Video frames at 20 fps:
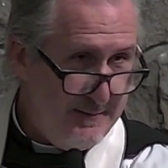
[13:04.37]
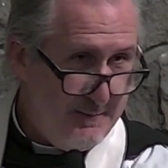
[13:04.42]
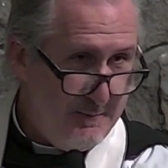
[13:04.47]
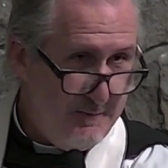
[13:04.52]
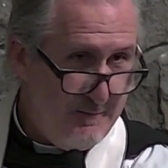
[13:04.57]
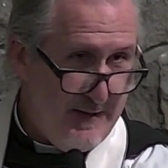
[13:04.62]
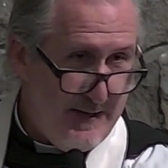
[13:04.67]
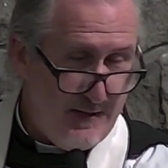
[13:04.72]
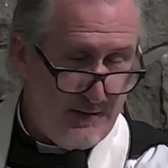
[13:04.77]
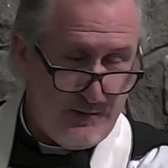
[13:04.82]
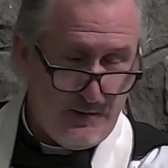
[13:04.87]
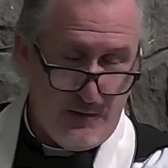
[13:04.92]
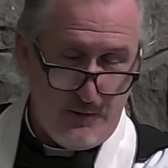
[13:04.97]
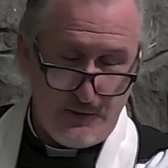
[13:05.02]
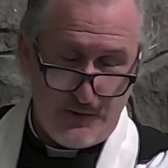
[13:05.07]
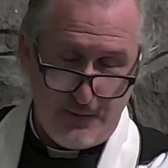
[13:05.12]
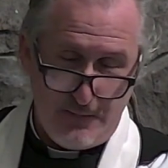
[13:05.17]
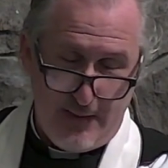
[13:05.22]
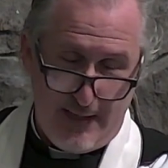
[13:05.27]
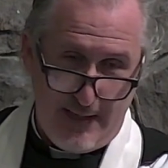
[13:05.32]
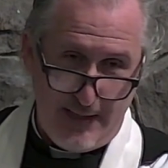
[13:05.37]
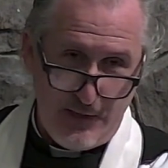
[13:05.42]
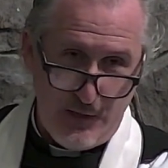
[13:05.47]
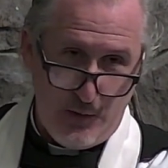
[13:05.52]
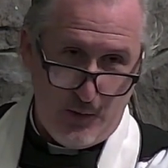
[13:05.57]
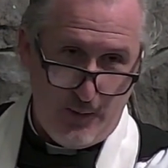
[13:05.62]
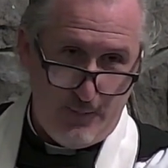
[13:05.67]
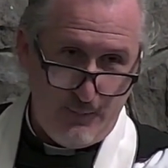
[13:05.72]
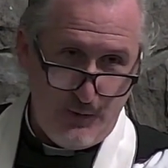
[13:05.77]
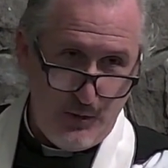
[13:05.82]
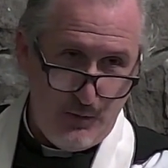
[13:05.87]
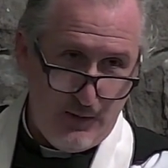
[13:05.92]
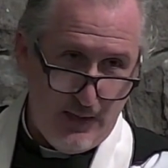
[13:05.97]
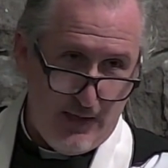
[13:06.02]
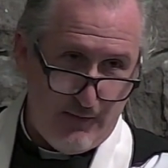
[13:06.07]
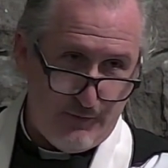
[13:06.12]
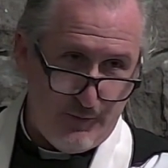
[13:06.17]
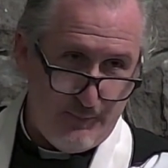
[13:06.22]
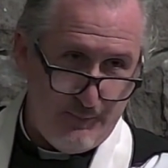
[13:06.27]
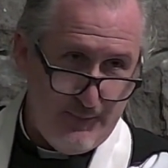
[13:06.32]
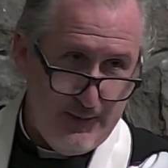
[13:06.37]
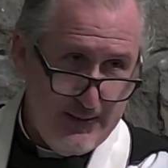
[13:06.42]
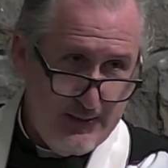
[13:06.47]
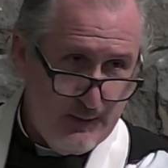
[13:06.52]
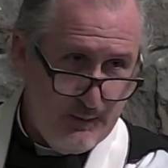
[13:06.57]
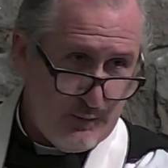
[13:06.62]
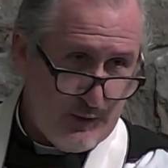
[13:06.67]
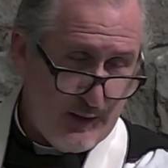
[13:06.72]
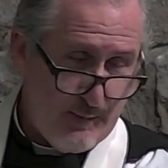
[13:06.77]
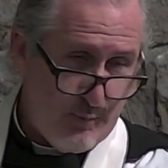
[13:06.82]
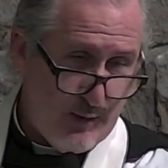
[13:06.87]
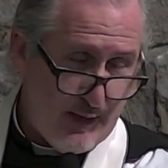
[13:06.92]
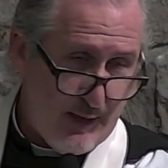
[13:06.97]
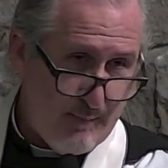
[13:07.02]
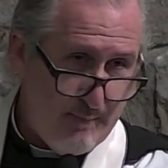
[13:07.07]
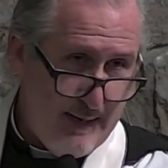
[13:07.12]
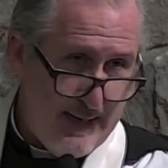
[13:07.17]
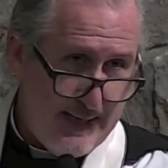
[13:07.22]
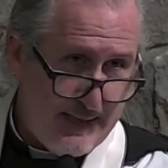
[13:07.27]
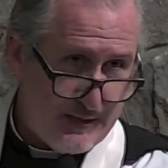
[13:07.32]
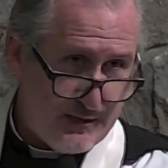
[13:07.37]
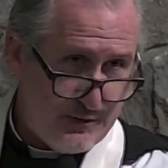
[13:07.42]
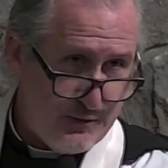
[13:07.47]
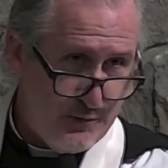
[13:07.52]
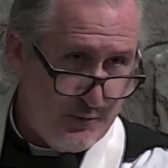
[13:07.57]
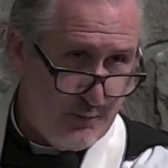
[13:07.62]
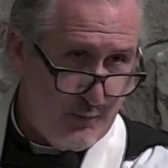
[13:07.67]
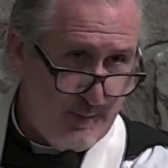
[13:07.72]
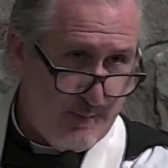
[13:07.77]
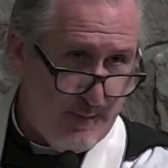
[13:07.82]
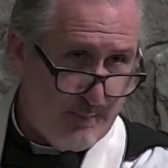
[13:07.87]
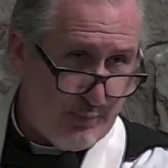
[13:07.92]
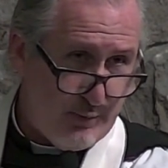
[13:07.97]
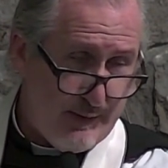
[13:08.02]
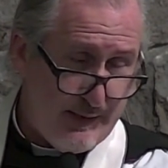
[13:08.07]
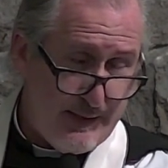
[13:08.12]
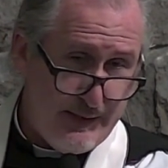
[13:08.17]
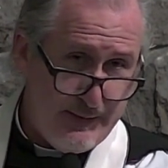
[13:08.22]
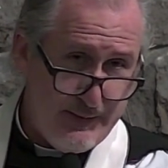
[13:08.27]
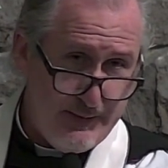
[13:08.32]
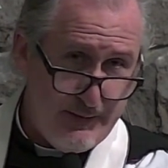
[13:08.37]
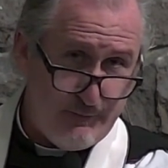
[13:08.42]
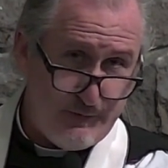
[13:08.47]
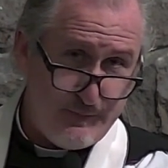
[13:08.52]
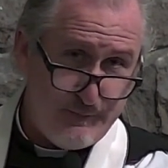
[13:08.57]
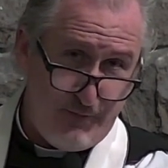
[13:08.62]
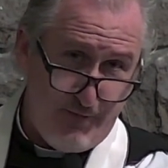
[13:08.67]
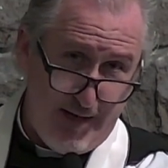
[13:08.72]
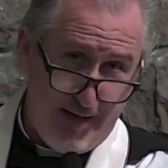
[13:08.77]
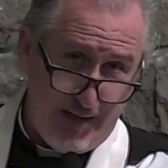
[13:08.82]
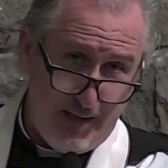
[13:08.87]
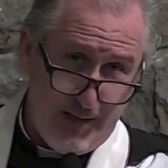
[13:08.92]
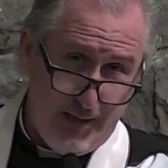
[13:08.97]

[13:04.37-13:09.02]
Val knows him. I know him. You love him. We're going to bring him back soon. We've been praying. If Val,